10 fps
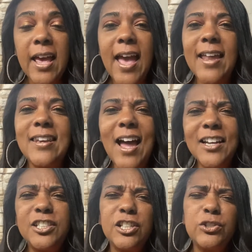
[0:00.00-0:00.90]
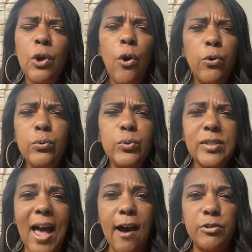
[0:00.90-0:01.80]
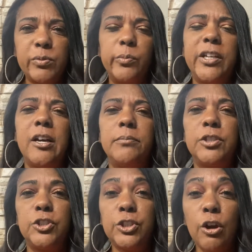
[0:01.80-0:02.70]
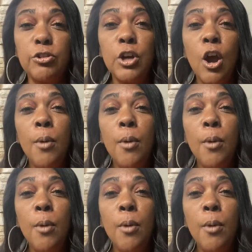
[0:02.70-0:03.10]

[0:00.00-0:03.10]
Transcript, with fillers: and not just whose house when we come to church,